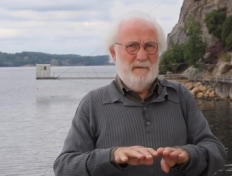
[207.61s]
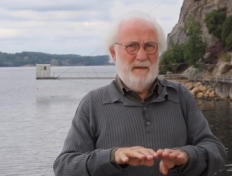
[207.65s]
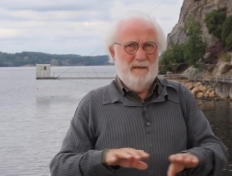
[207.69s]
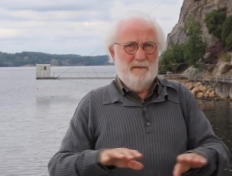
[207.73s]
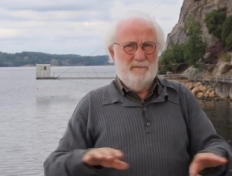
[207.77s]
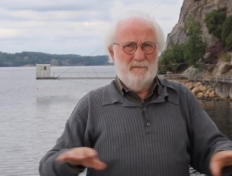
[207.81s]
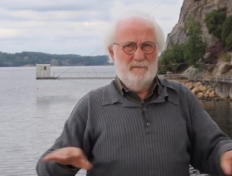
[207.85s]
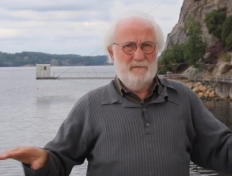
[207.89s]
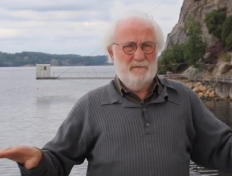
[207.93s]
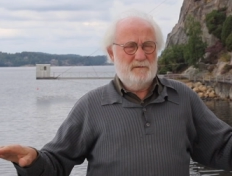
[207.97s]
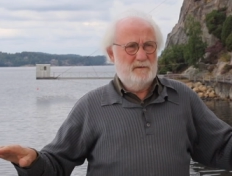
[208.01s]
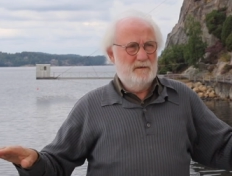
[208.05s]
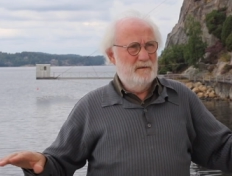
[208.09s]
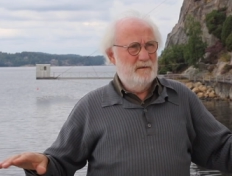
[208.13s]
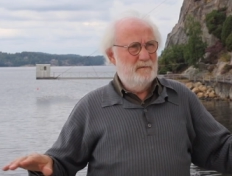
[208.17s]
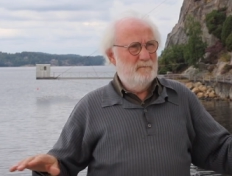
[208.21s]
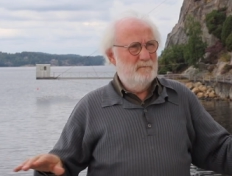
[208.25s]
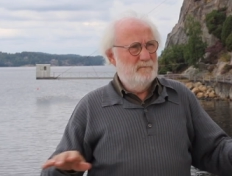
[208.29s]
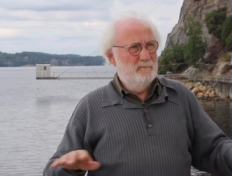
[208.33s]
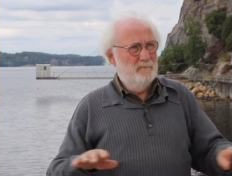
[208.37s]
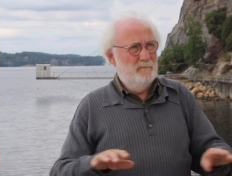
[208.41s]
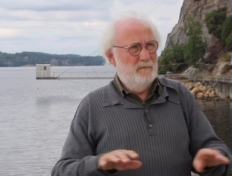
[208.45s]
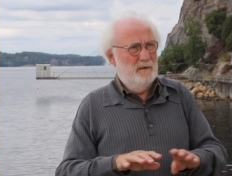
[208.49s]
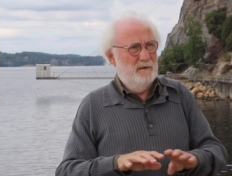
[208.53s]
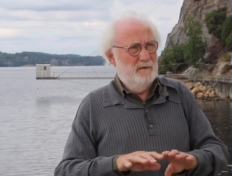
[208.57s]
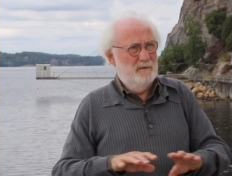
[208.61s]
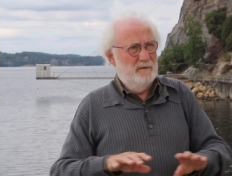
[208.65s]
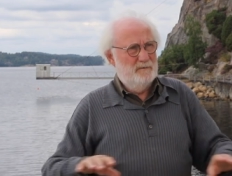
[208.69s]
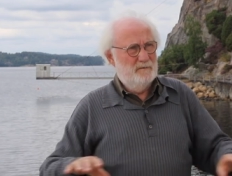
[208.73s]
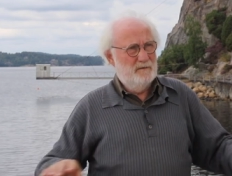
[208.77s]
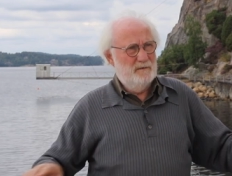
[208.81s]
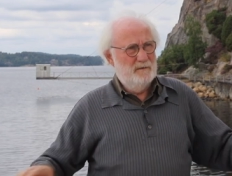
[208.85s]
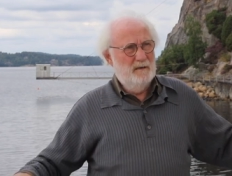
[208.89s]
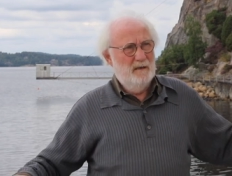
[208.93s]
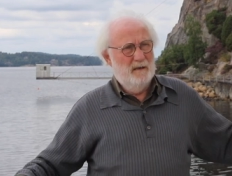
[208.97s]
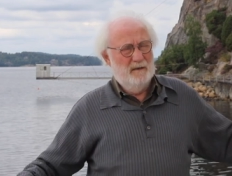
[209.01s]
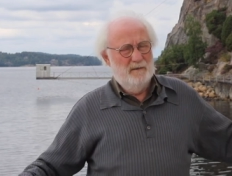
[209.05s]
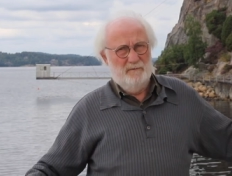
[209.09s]
at the same uh,
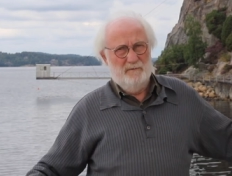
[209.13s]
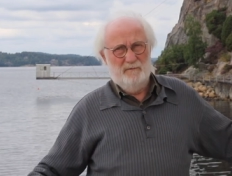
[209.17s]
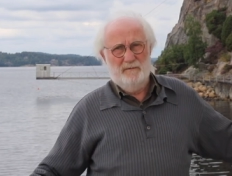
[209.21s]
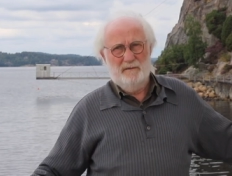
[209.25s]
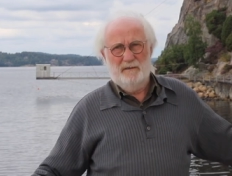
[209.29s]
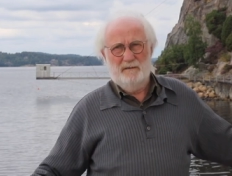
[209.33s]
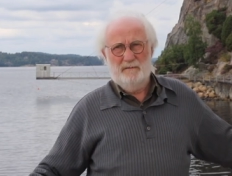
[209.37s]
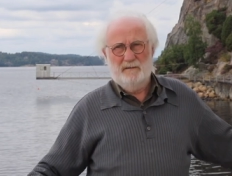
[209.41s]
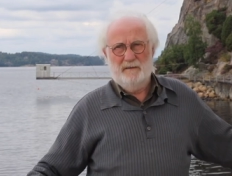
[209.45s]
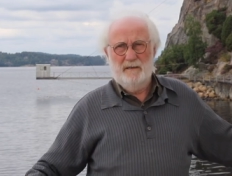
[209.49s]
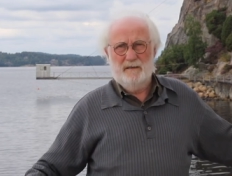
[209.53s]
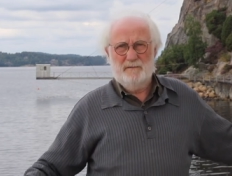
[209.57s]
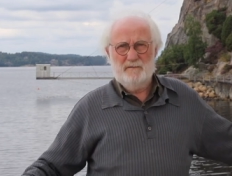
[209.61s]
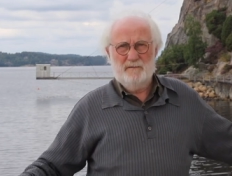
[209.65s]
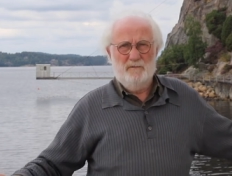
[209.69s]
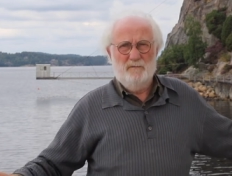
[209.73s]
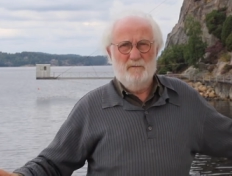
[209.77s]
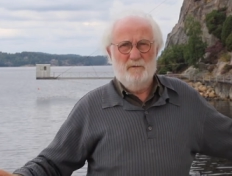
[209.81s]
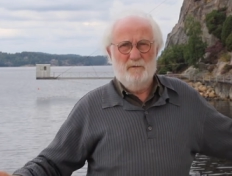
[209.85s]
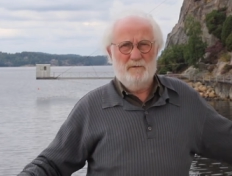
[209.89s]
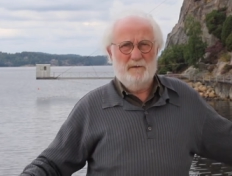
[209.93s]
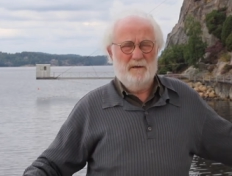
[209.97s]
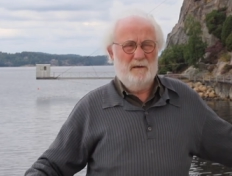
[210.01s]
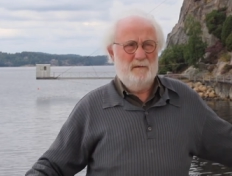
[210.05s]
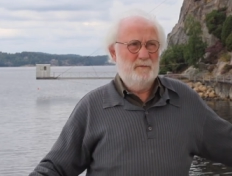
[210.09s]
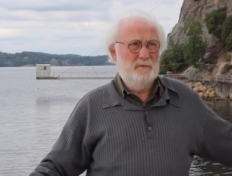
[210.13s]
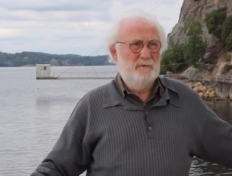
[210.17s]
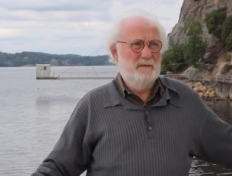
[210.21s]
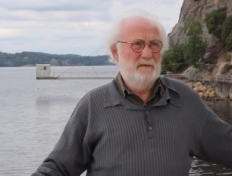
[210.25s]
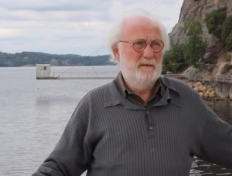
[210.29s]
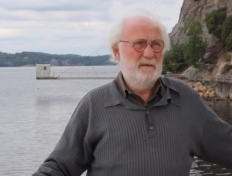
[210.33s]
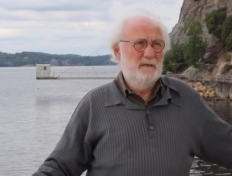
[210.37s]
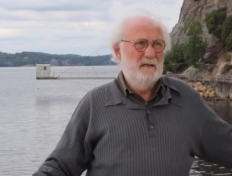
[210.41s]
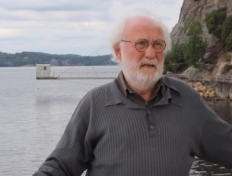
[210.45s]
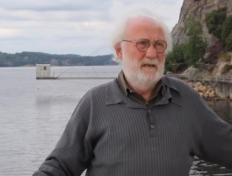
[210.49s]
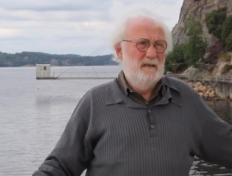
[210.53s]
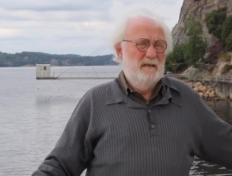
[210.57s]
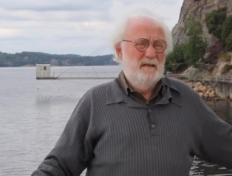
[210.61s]
sea level. There, nothing would happen.